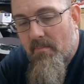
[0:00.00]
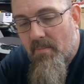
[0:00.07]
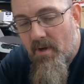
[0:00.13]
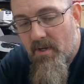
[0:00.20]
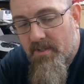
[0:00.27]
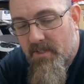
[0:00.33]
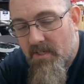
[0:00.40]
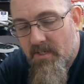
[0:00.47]
I
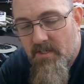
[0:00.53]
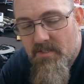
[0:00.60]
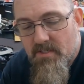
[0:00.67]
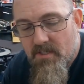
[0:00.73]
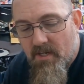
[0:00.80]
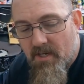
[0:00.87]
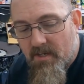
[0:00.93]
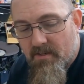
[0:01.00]
bought
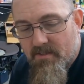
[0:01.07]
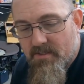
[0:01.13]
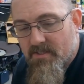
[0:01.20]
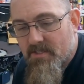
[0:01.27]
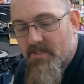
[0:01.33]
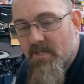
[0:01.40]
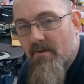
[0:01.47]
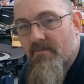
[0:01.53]
these like
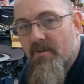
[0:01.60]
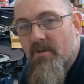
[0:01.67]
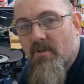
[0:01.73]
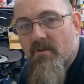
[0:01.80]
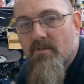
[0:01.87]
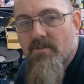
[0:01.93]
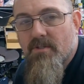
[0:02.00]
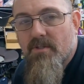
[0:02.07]
seven
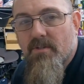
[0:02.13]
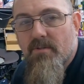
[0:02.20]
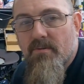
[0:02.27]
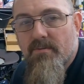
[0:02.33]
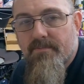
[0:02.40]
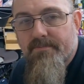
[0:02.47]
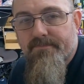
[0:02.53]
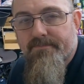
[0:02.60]
years
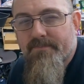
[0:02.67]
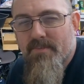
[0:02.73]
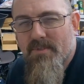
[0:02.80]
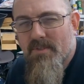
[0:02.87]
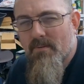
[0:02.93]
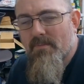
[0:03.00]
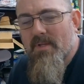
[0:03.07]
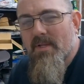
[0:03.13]
ago,
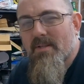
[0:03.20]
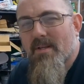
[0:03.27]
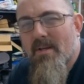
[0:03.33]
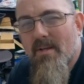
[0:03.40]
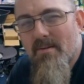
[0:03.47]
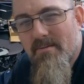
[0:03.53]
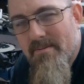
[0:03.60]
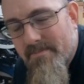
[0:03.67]
something like
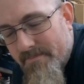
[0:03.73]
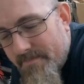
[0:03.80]
that.